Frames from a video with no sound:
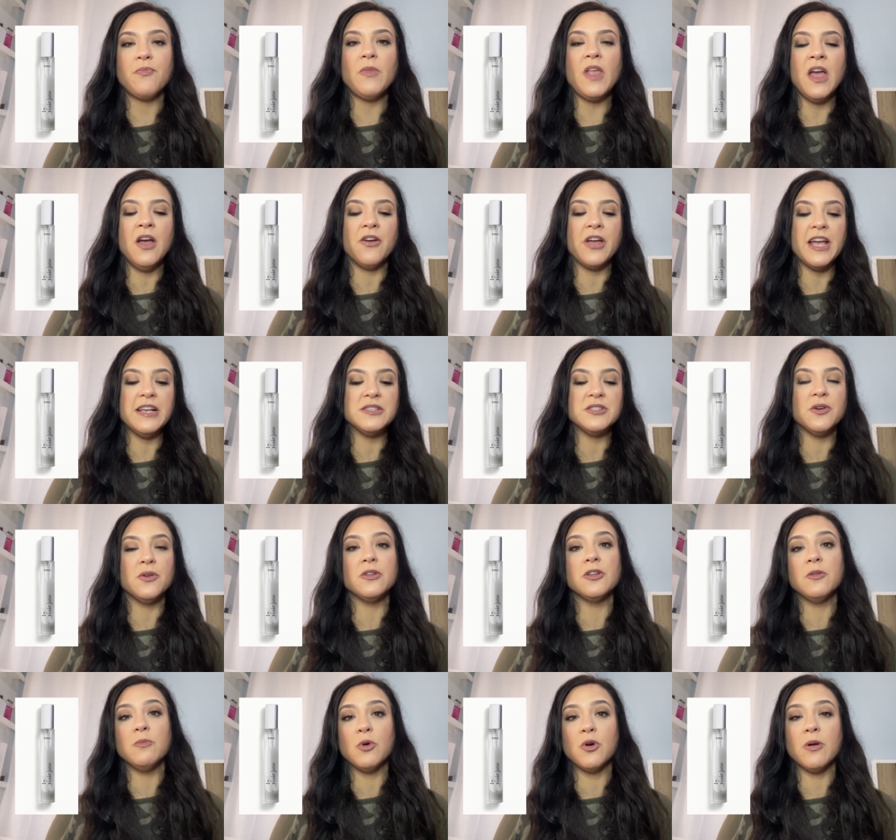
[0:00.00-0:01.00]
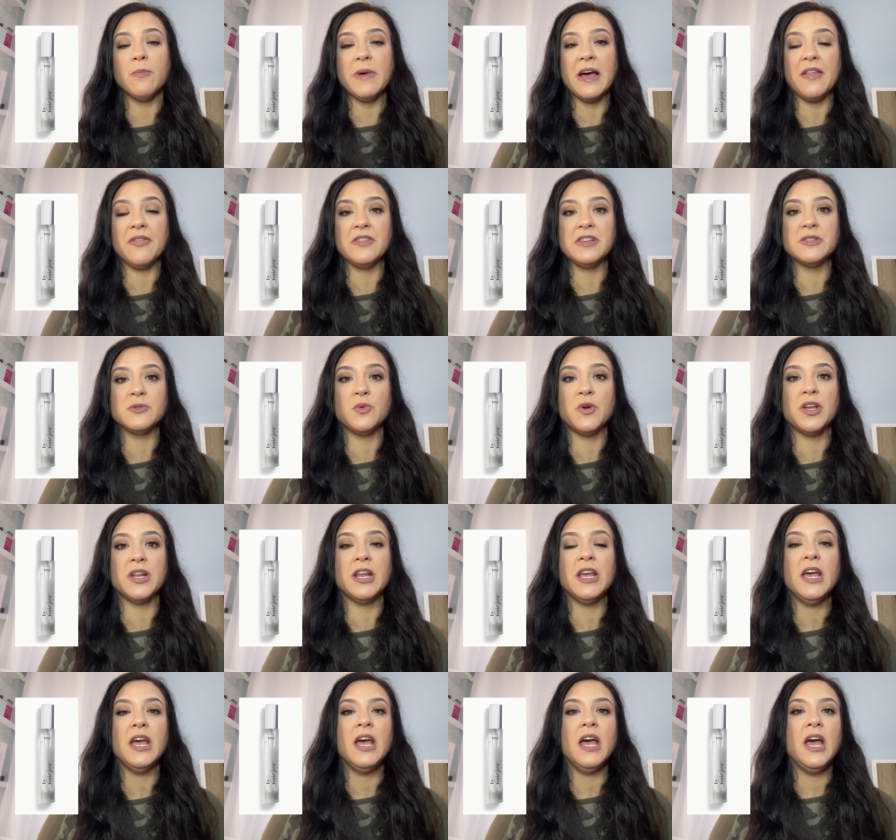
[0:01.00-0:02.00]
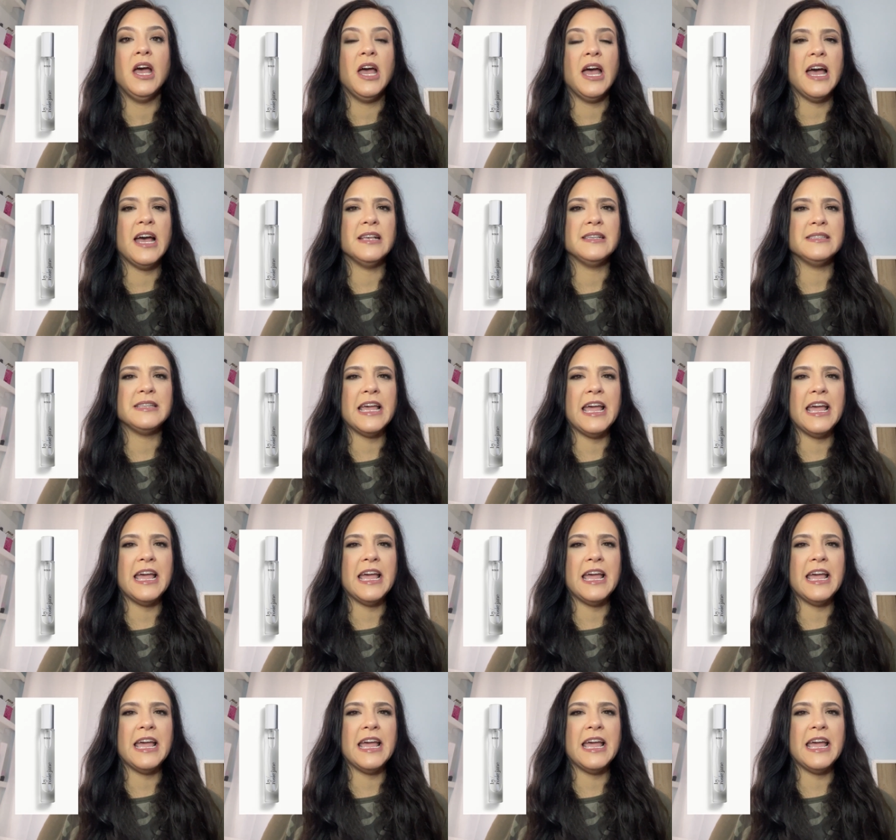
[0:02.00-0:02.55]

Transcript: Okay, so a little more about this one has